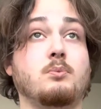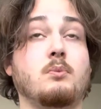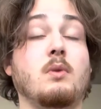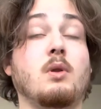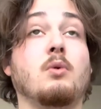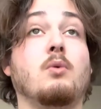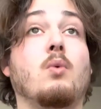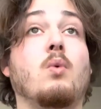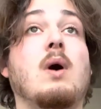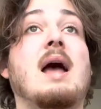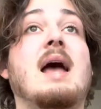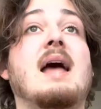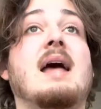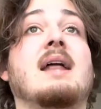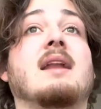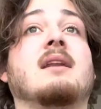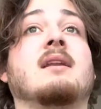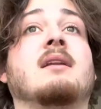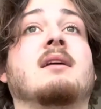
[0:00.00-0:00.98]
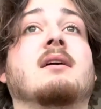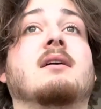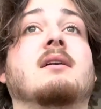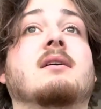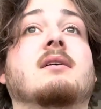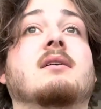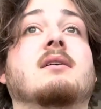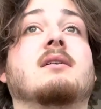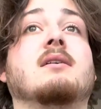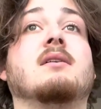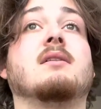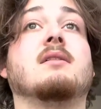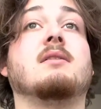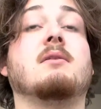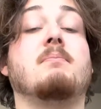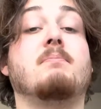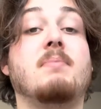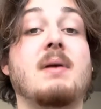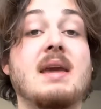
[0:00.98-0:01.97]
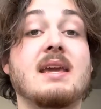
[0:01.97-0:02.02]
When the
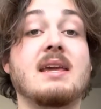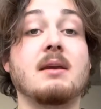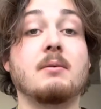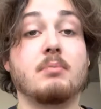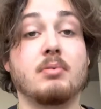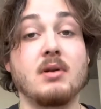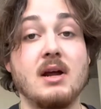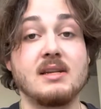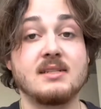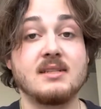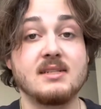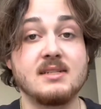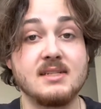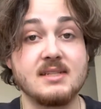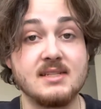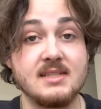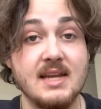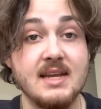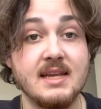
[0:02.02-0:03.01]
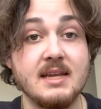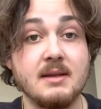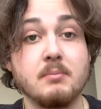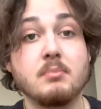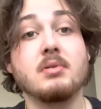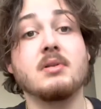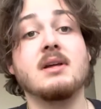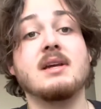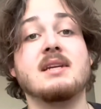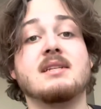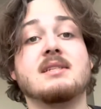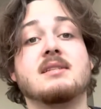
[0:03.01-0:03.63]
baking process is taking place,